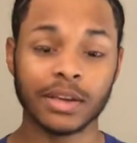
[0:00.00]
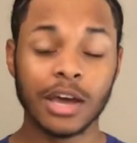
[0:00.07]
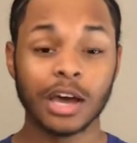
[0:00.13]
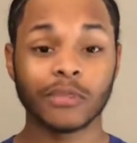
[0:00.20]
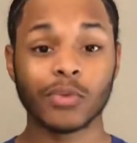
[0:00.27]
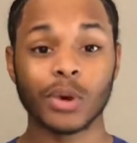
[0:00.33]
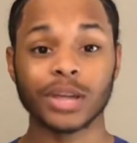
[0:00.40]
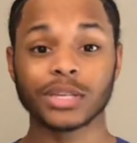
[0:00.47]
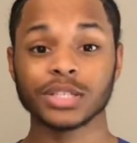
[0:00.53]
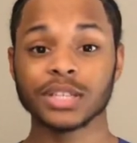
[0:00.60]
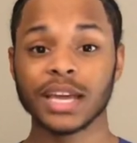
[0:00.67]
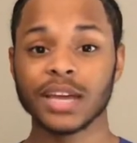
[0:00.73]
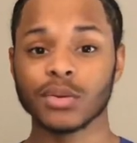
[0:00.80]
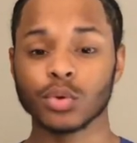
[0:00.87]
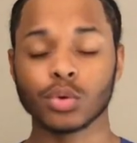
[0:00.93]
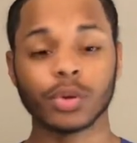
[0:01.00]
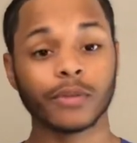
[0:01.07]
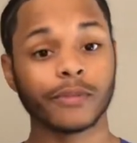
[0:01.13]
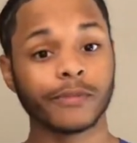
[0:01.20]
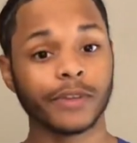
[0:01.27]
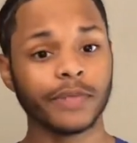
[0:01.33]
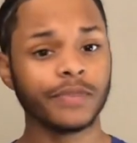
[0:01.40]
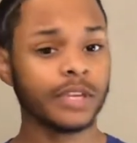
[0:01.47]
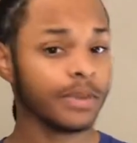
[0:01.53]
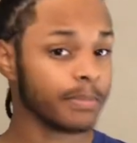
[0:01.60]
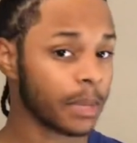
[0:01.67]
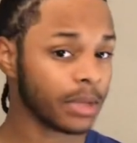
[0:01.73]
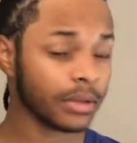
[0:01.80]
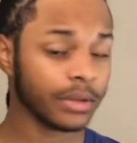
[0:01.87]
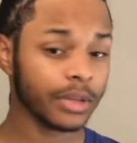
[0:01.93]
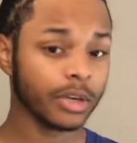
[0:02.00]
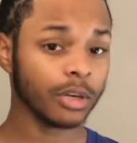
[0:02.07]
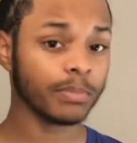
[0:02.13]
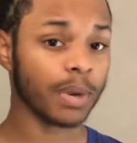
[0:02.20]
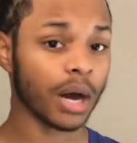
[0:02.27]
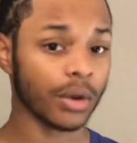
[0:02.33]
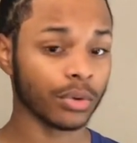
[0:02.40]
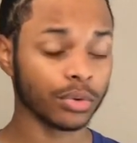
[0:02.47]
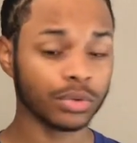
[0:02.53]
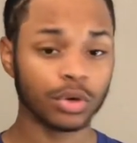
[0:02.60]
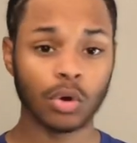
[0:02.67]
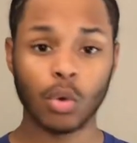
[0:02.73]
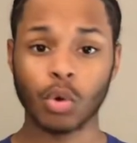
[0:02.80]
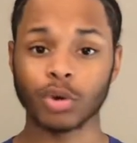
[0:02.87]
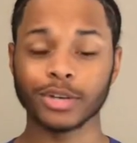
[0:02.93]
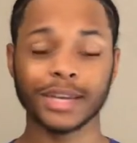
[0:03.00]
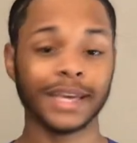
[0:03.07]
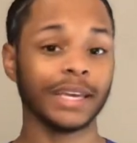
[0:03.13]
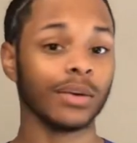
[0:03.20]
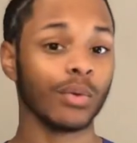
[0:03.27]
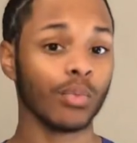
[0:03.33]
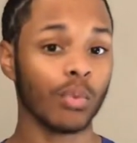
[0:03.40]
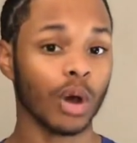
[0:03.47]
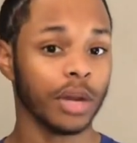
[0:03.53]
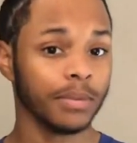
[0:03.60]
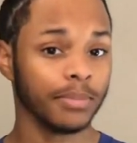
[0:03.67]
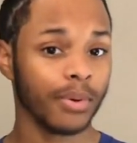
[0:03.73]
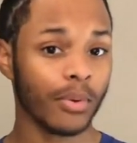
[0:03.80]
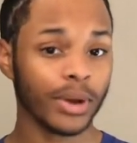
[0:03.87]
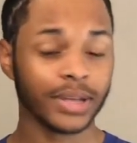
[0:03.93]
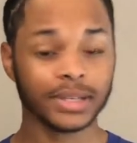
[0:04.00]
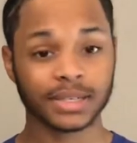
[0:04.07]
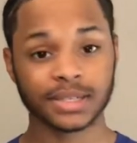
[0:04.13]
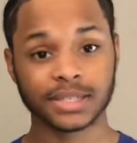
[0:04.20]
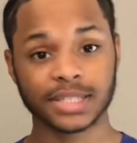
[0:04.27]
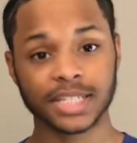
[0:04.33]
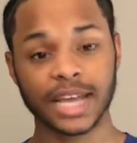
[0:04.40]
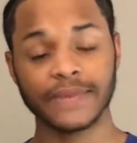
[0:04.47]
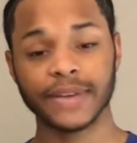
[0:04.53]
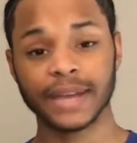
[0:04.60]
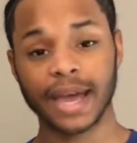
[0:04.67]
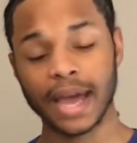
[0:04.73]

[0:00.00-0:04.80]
For a standard 50 milliliter bottle or a 1.7